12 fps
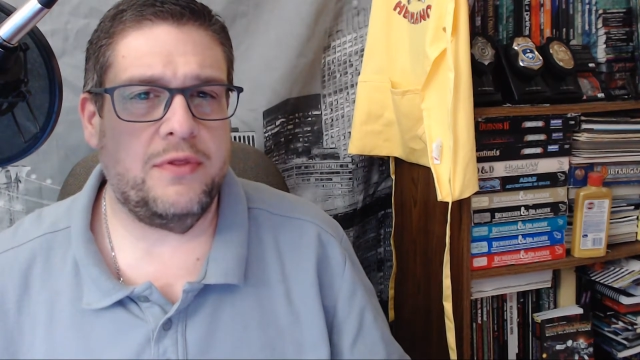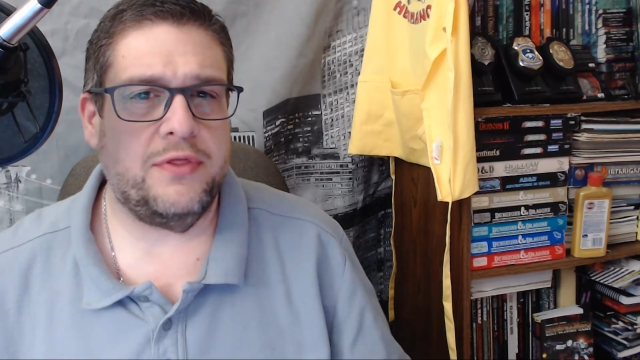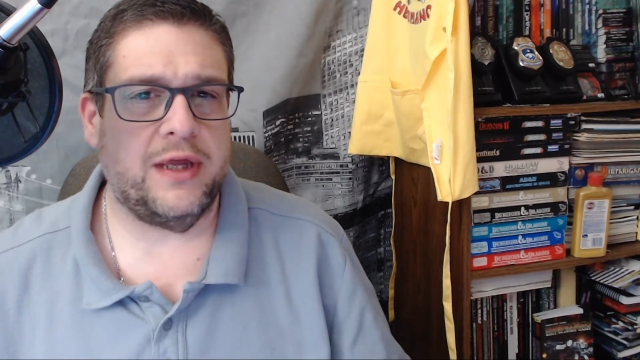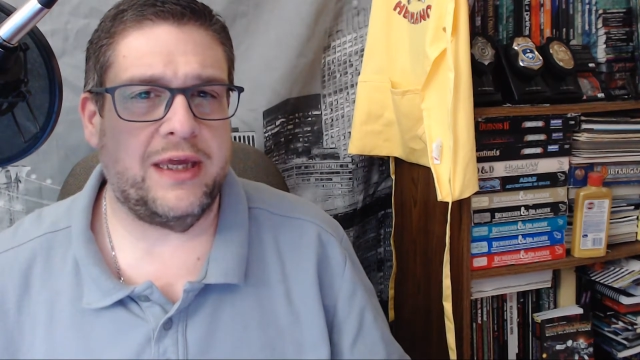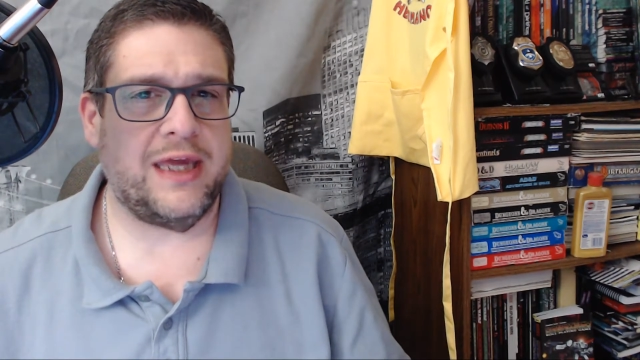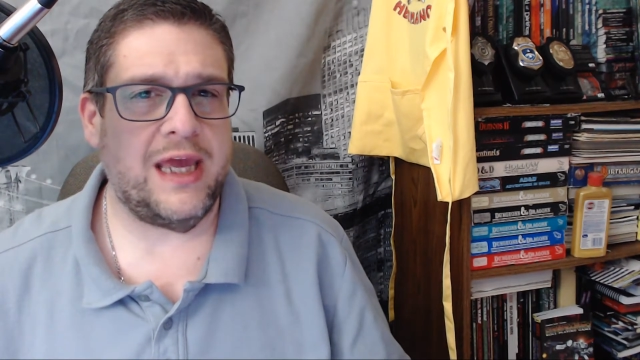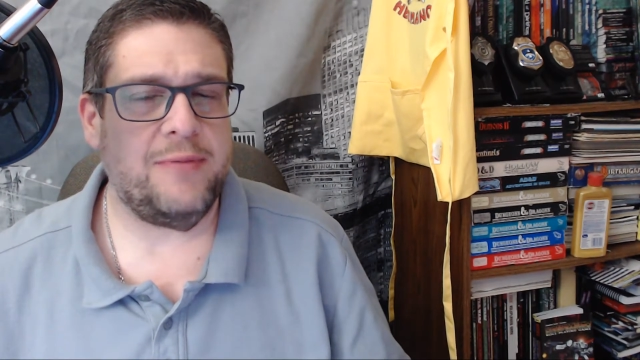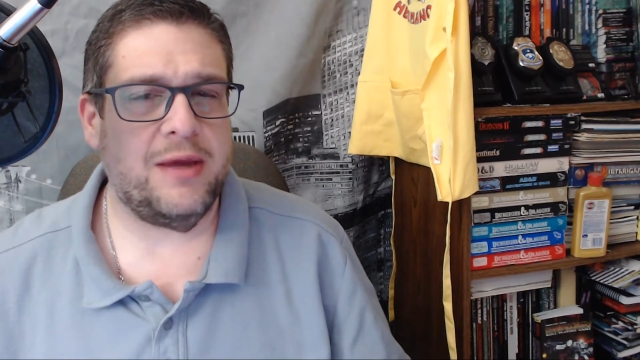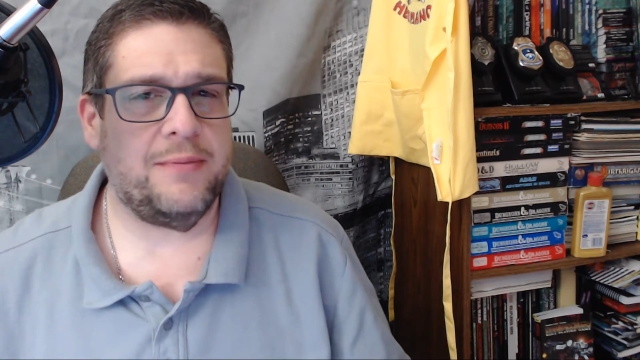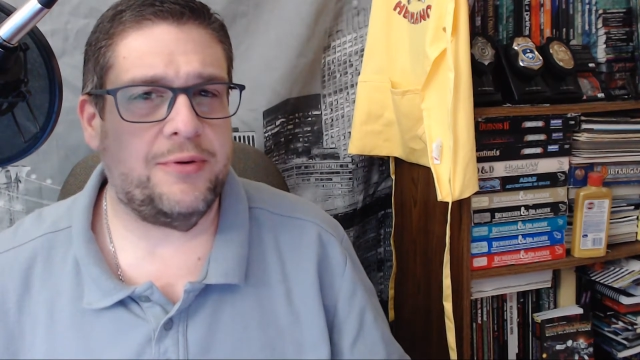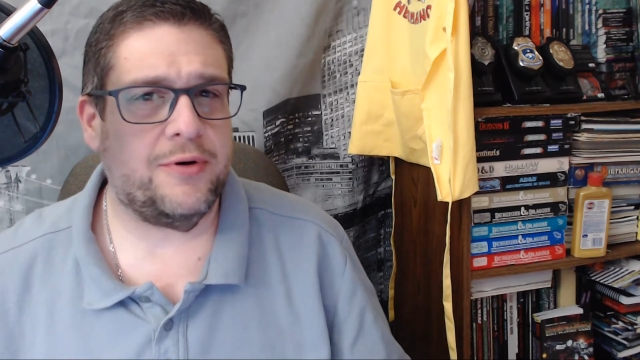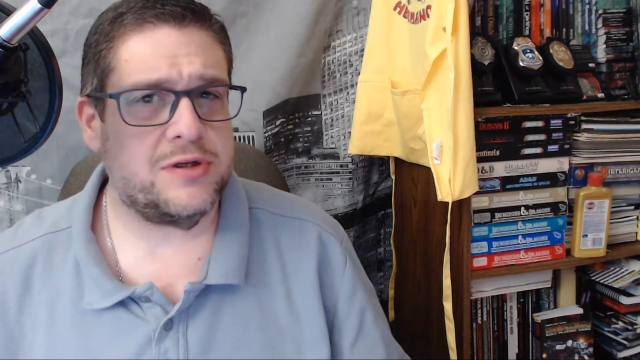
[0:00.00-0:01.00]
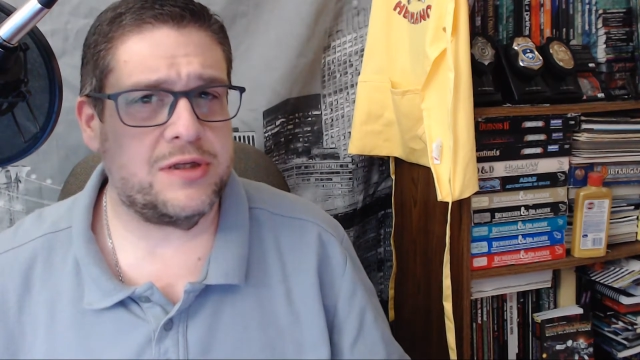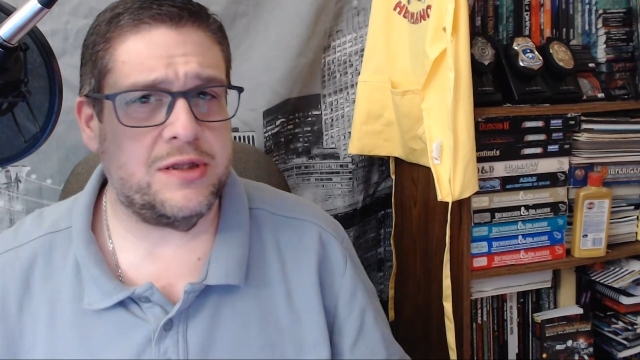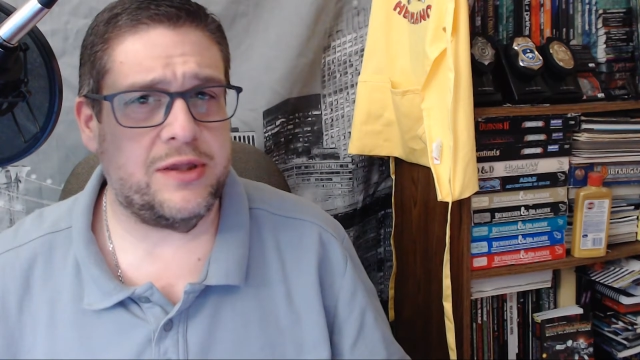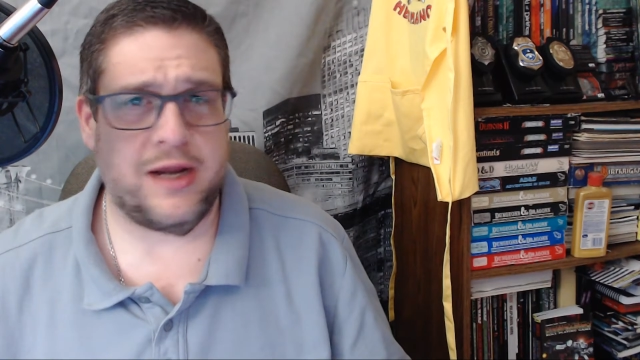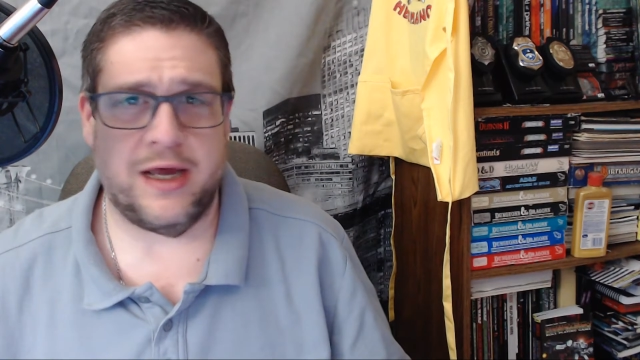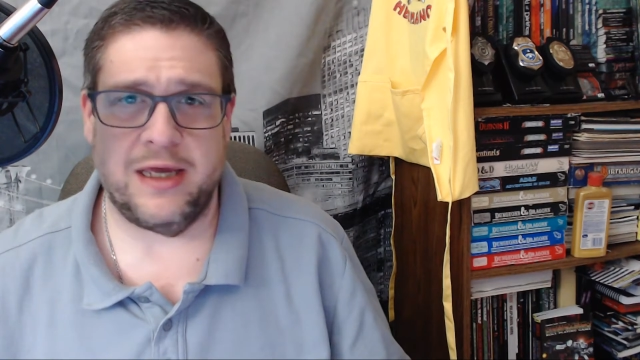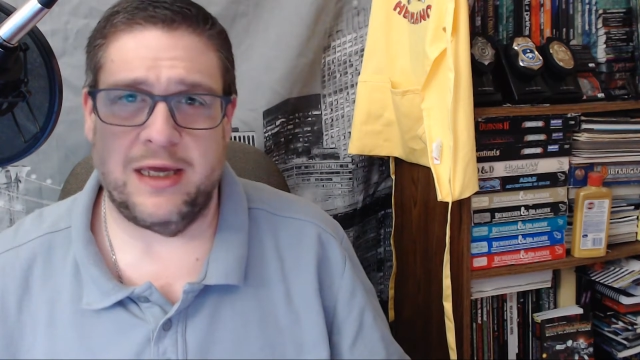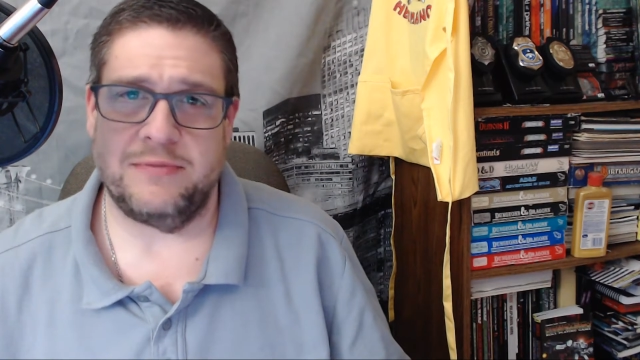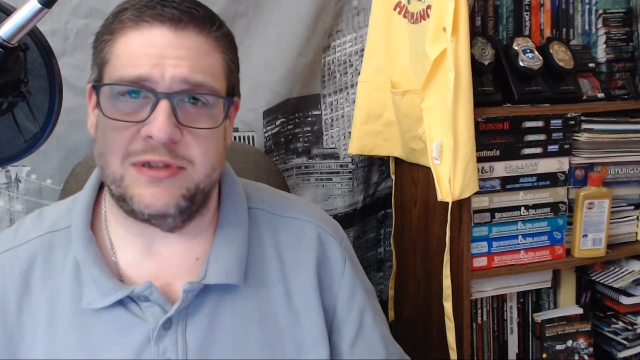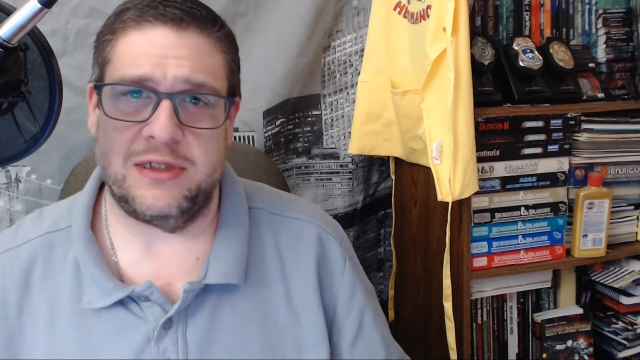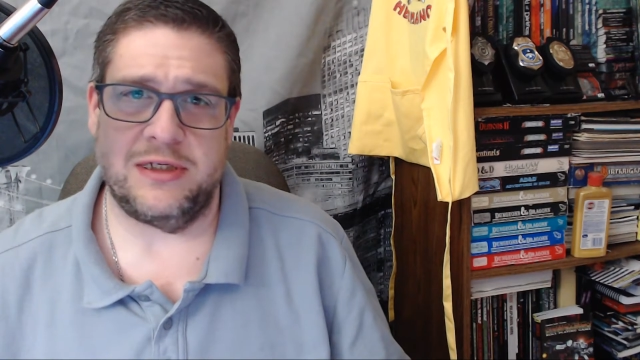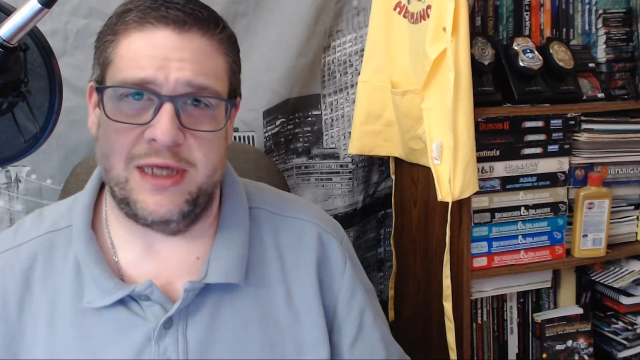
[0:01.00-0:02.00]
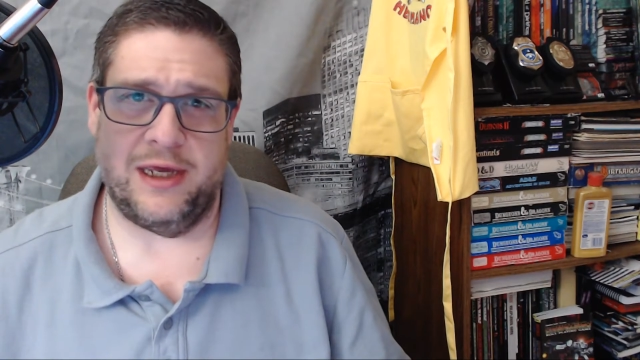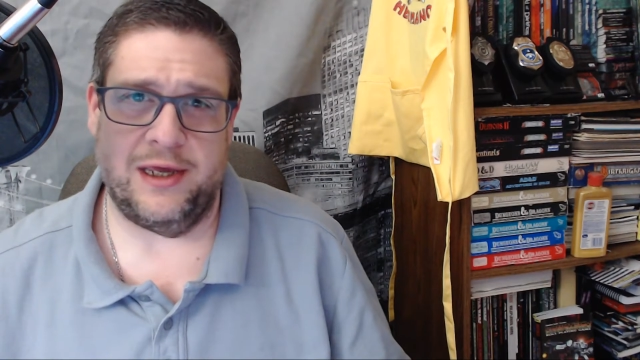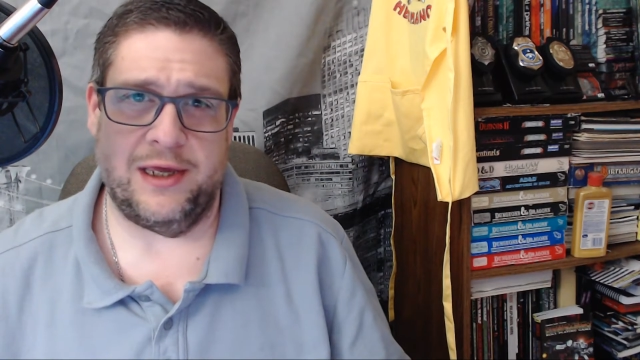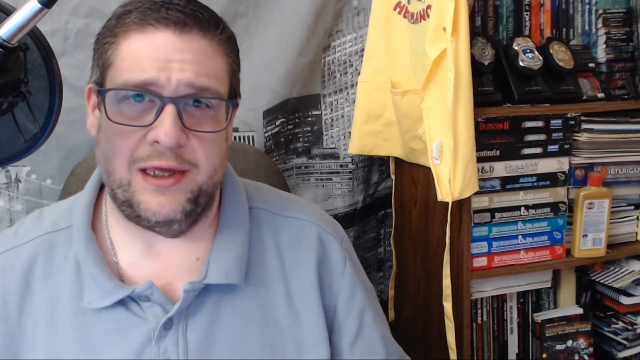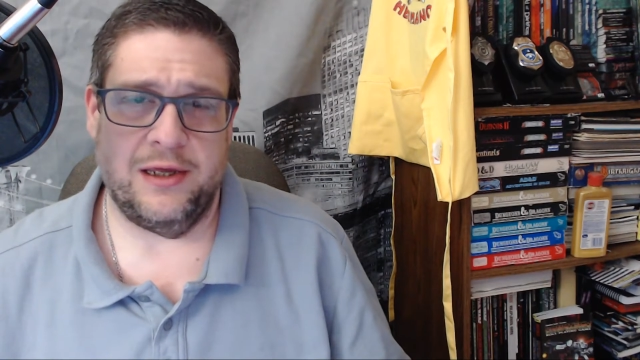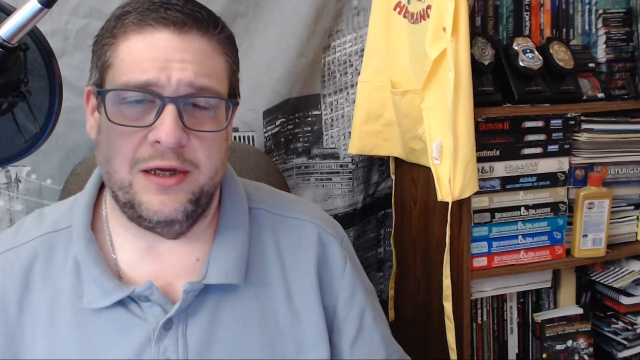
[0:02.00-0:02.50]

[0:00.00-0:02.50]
the gaming person that I am today.